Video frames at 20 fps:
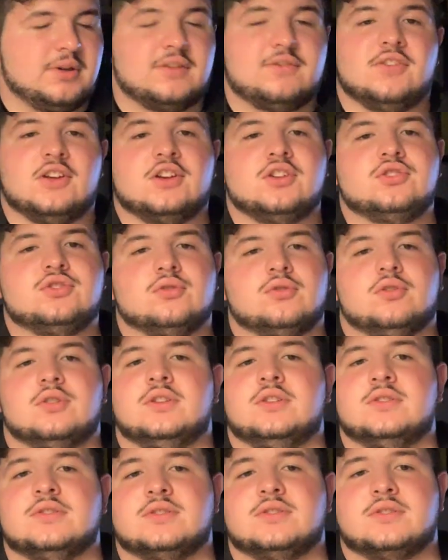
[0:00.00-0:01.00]
big fan of
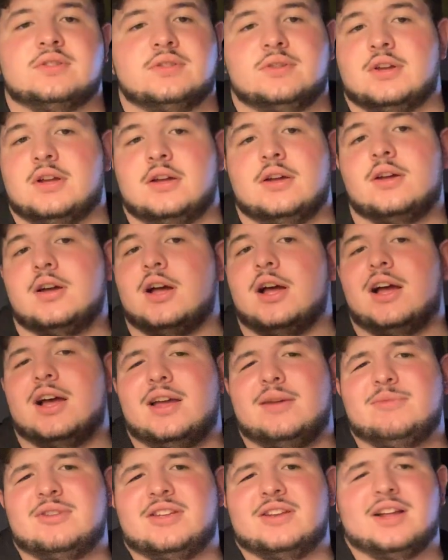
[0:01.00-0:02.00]
Jordans.
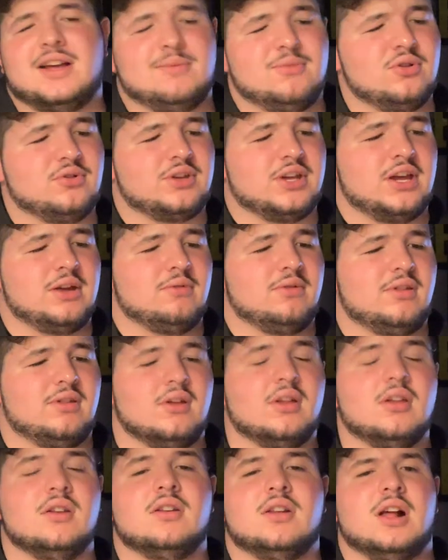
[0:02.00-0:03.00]
I mean, I'm okay with
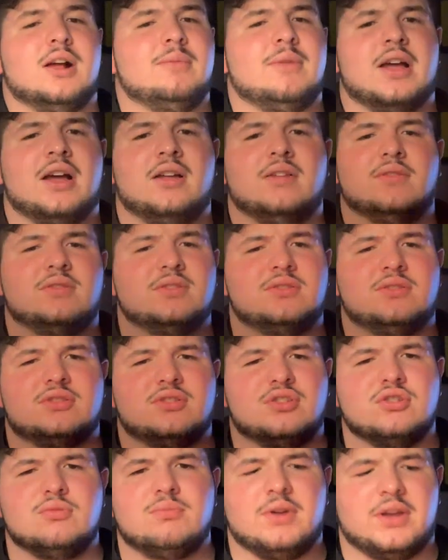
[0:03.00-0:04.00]
it. I'm not
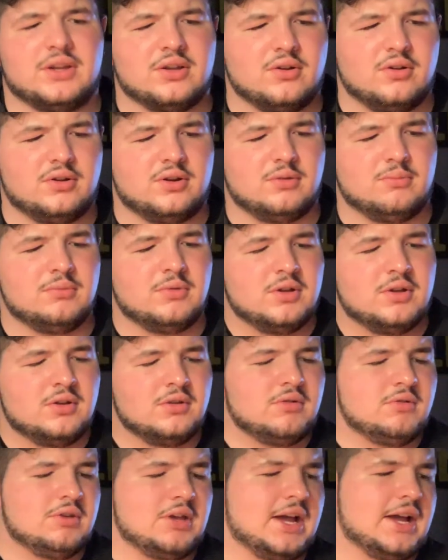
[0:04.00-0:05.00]
too big on them.
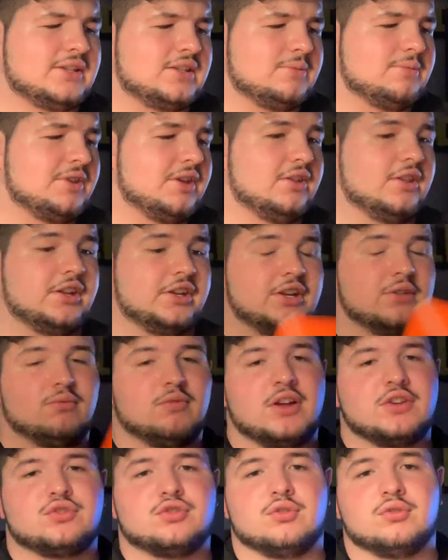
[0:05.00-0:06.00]
It has to be a, like a
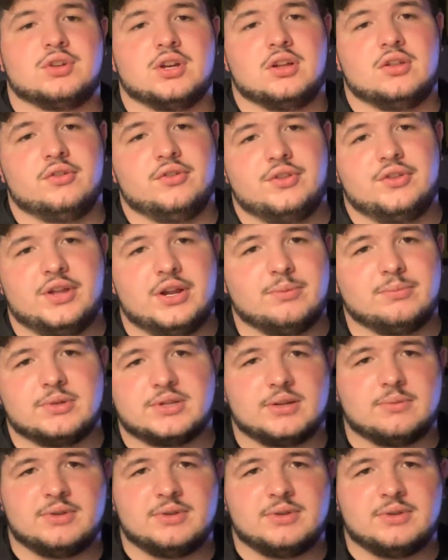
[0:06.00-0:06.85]
retro color that I'm just